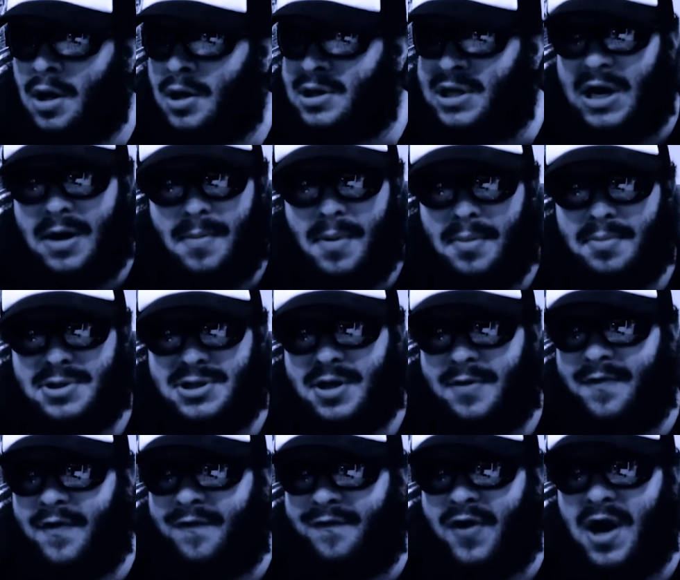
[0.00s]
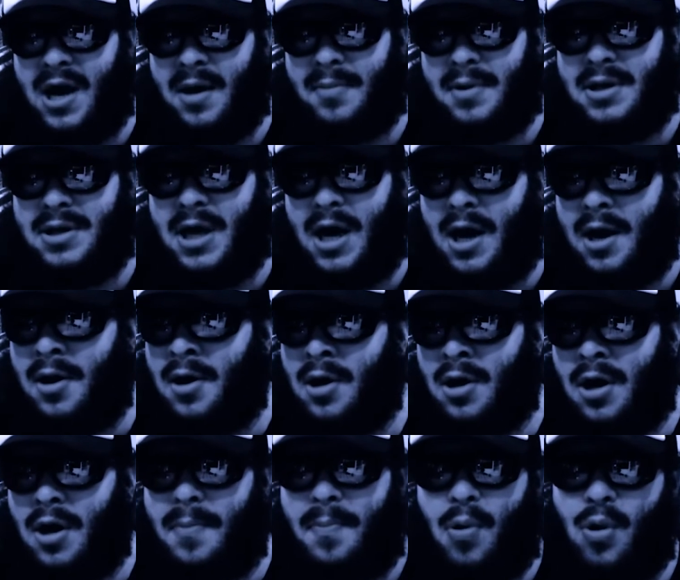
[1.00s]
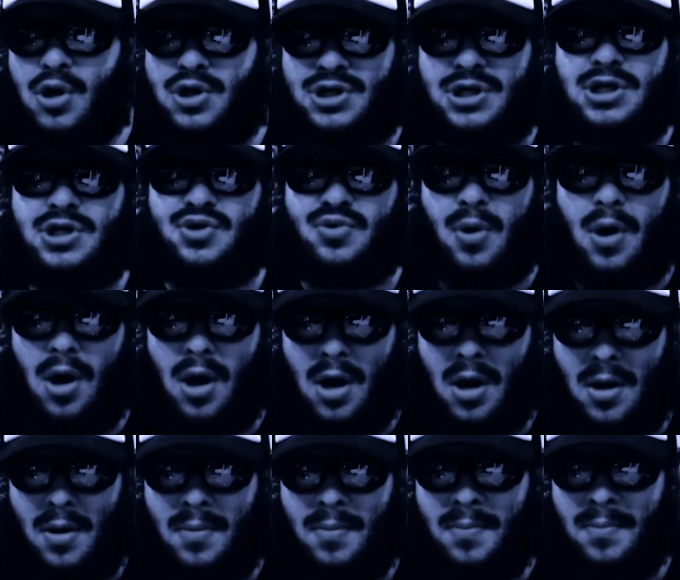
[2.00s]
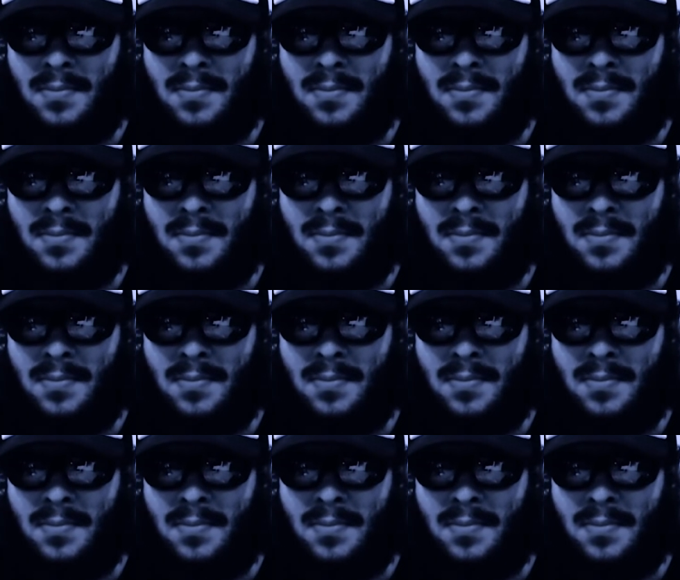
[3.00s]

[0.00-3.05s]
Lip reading: Tell members of your family that abortion is wrong